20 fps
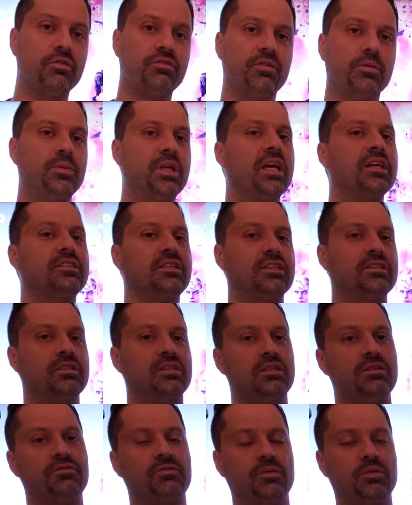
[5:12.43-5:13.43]
from the
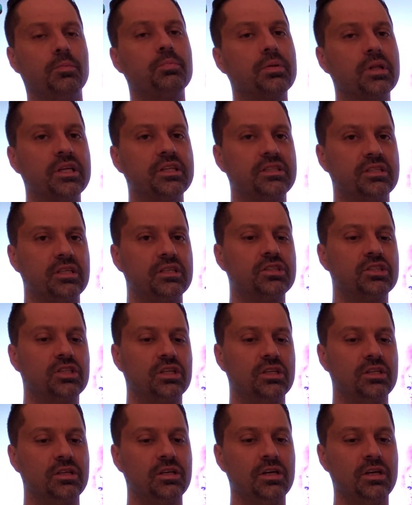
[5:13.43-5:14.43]
SSD from the PlayStation.